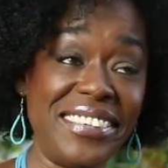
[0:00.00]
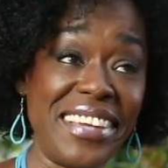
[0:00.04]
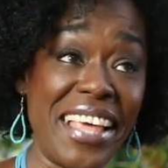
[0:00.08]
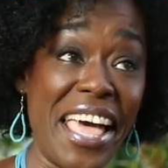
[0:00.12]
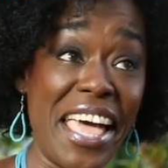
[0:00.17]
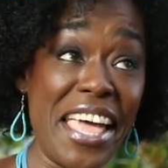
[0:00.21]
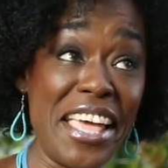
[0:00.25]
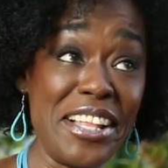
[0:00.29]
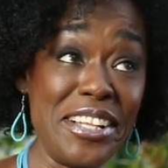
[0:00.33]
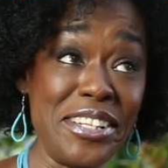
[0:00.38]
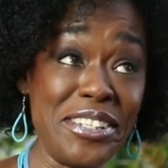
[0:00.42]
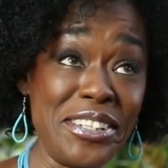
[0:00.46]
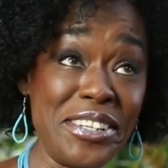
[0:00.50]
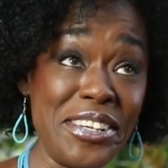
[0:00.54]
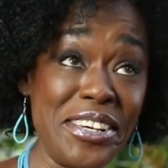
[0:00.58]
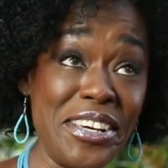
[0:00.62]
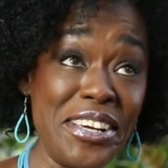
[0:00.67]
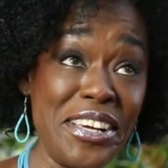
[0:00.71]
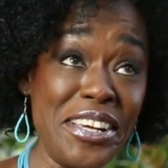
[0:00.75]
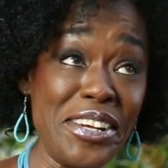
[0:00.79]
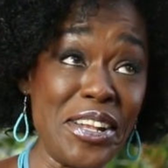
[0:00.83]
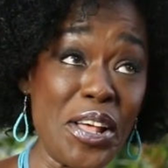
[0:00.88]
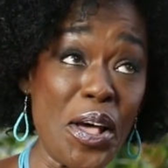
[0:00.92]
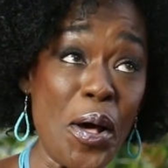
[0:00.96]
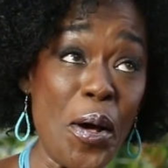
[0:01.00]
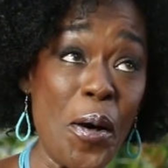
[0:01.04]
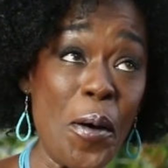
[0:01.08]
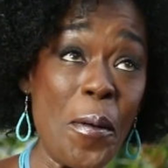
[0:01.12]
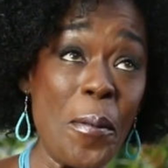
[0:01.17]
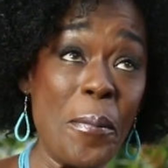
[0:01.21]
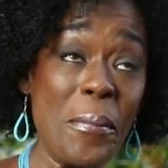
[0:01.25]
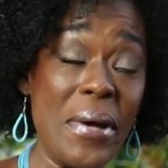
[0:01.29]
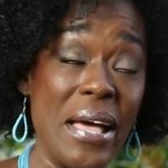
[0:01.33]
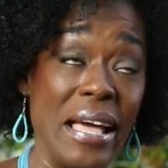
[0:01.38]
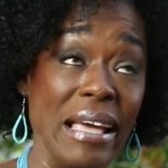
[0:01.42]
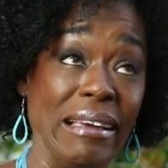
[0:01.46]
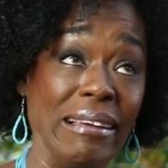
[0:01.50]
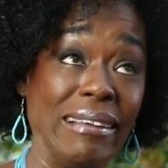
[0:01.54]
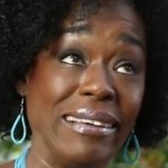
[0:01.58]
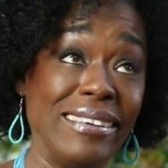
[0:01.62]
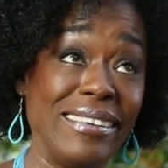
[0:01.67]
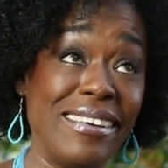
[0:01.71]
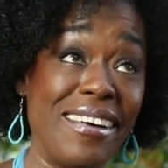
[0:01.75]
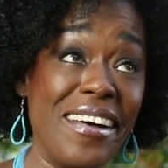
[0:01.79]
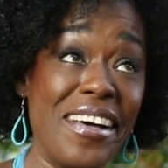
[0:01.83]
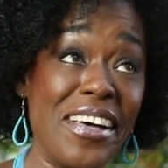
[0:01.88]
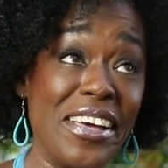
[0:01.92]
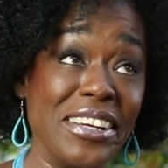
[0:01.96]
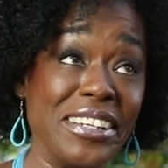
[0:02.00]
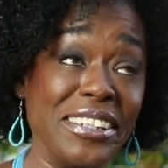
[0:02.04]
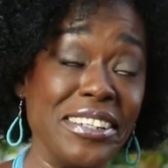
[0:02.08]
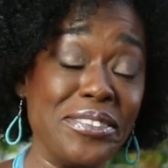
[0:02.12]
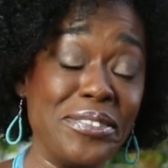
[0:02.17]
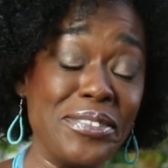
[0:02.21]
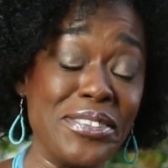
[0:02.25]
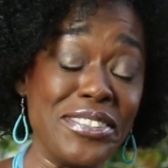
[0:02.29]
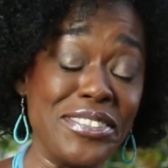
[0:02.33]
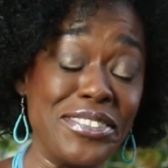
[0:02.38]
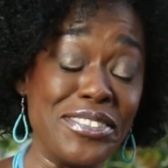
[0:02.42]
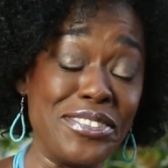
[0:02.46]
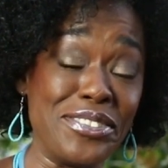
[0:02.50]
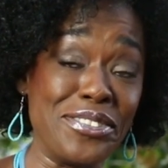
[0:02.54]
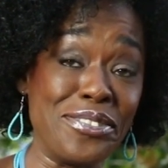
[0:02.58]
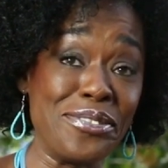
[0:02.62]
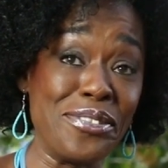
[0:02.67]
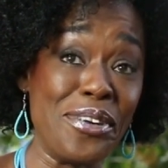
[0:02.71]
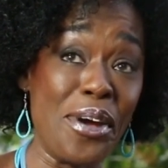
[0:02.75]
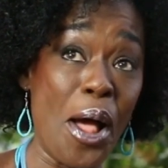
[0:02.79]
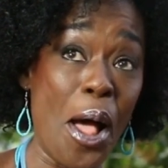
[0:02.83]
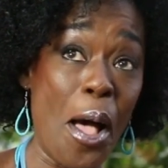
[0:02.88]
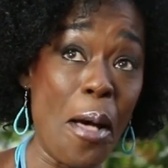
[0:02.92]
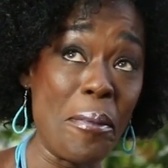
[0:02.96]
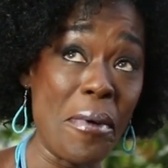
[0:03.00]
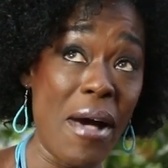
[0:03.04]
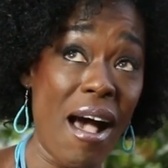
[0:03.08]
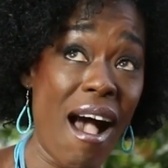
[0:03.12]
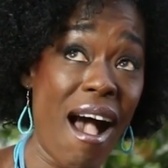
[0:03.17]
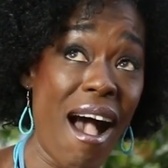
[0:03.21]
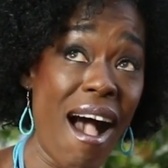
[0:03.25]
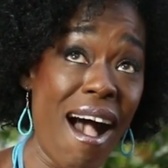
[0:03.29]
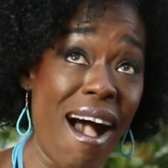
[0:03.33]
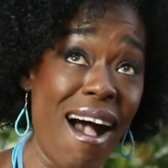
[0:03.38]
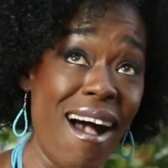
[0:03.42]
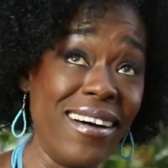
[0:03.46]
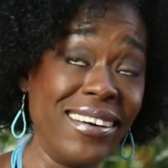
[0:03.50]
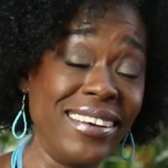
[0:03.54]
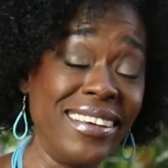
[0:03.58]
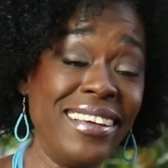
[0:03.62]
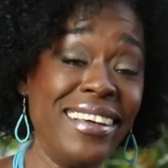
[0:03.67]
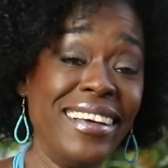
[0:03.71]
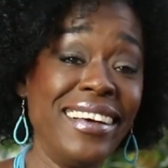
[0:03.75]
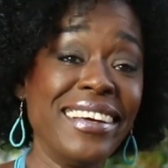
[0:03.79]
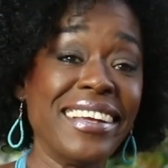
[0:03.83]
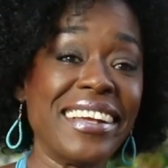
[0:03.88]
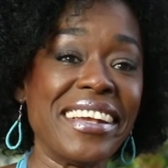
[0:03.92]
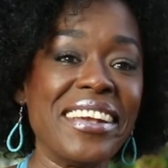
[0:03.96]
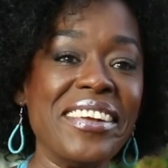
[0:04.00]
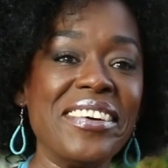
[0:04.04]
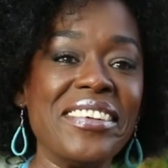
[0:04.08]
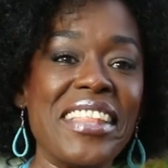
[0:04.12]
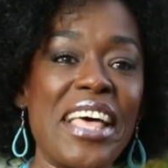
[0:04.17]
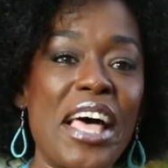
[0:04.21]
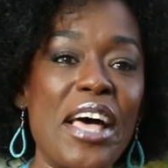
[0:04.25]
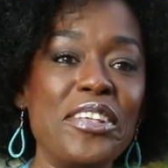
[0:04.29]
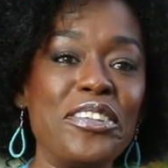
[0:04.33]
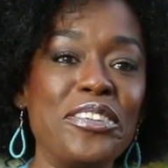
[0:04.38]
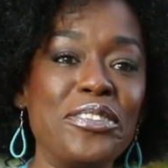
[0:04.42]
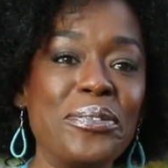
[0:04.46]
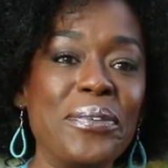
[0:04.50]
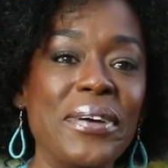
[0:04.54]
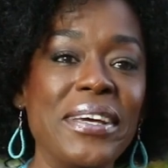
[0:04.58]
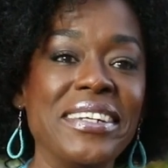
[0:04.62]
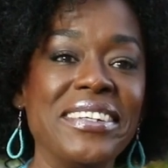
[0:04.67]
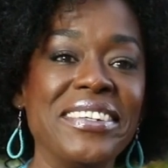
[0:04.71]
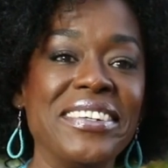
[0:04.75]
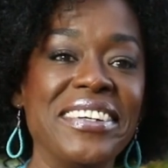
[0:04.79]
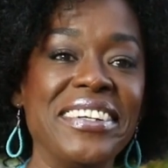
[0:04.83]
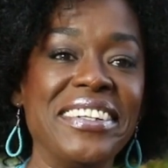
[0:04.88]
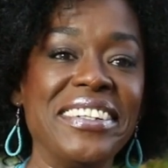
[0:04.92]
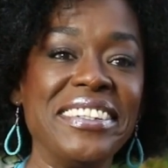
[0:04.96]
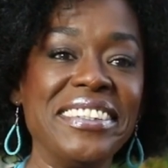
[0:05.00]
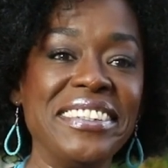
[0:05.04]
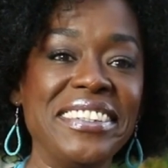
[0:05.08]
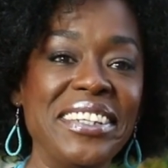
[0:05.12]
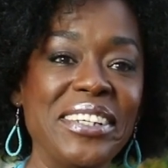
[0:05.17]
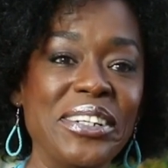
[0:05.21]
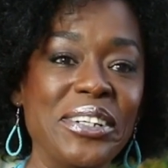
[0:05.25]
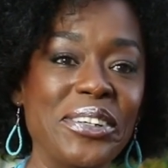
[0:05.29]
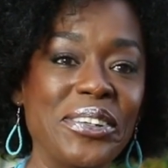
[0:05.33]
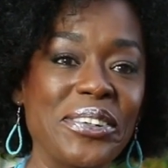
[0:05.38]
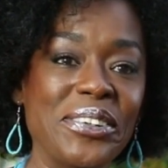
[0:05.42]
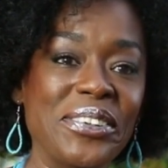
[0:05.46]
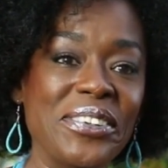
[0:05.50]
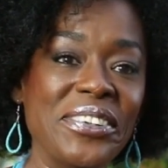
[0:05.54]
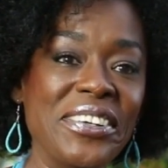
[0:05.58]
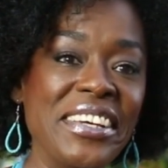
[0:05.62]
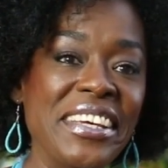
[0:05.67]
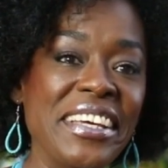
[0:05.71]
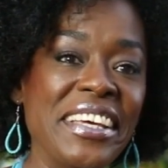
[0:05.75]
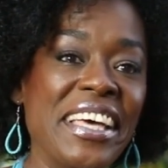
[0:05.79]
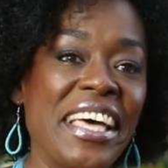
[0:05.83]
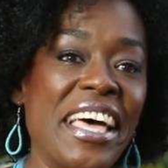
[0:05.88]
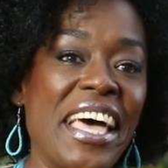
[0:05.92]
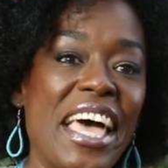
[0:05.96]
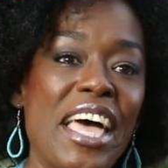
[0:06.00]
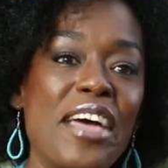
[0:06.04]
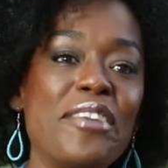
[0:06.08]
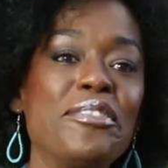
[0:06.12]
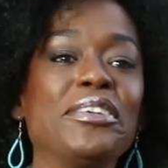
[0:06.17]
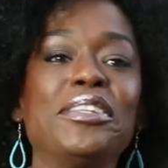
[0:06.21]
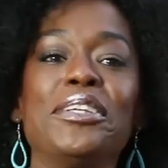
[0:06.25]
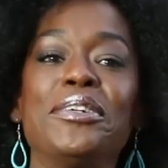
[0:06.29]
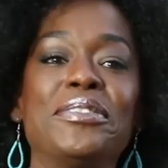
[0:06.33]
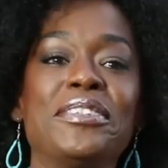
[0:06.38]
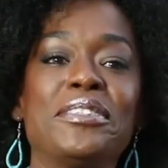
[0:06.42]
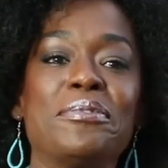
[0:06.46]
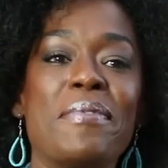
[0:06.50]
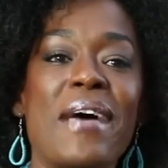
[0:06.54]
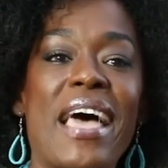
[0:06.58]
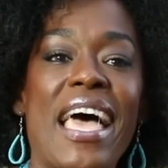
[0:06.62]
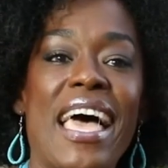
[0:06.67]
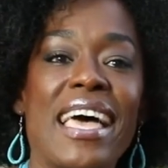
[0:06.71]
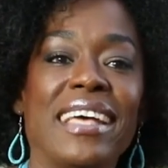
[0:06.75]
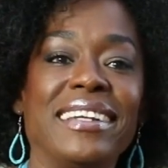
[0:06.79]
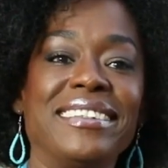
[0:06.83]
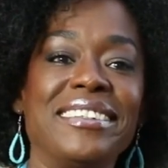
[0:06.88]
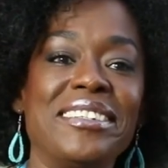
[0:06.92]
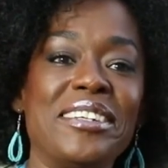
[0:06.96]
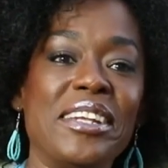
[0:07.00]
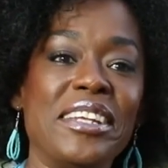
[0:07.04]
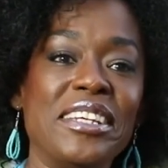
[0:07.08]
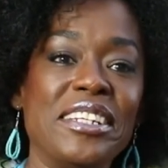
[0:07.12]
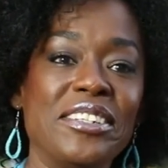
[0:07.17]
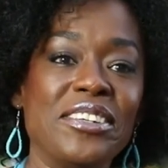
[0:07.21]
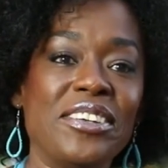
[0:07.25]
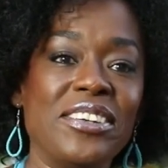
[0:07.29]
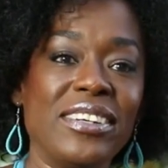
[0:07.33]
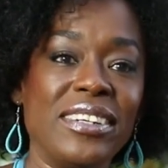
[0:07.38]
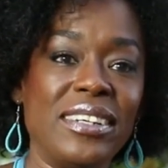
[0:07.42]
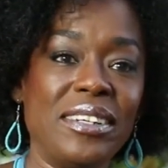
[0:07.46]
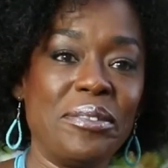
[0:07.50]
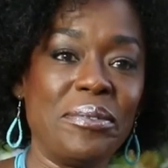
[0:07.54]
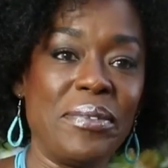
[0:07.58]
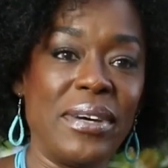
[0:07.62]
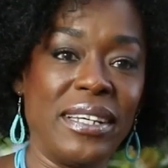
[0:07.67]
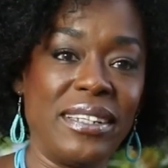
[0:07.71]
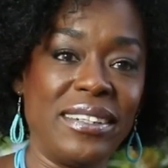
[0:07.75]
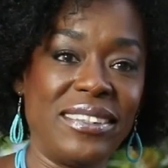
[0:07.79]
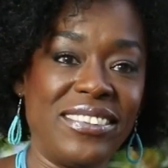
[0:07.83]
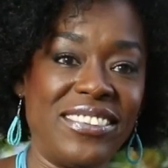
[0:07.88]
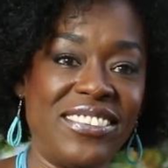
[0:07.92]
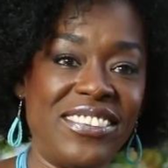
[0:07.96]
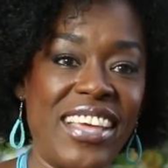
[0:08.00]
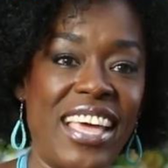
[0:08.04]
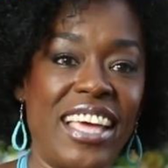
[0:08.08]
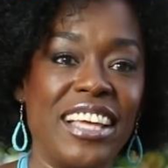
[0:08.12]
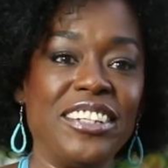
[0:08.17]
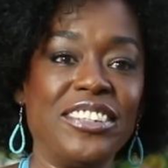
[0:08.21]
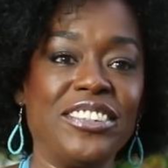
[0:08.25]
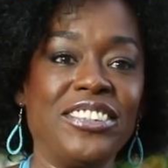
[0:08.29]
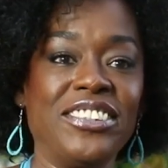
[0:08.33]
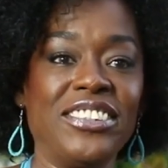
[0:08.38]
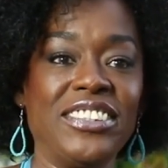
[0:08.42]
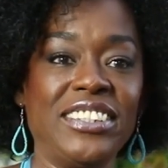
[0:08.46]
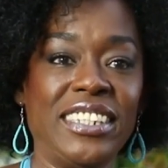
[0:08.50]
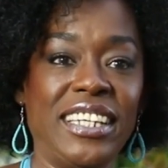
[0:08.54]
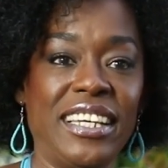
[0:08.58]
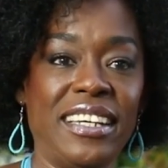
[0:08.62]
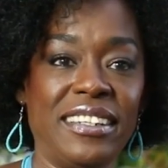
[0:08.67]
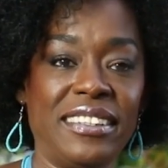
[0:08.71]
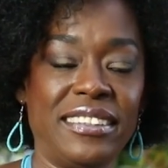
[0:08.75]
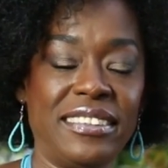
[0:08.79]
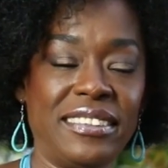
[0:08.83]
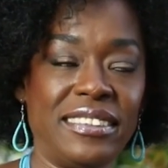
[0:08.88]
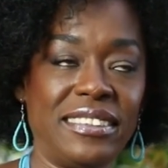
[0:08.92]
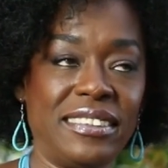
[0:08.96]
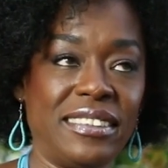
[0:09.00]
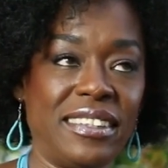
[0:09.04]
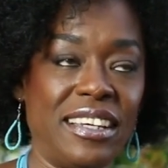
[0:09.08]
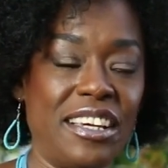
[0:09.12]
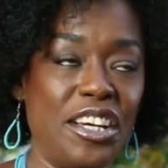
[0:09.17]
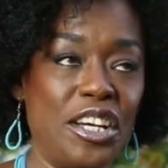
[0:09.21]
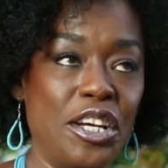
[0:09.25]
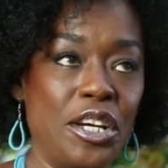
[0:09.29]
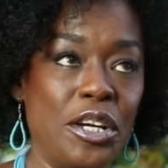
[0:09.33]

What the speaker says: Childhood, oh my God, it was trauma. No, that's when all, everything was bad in my childhood years.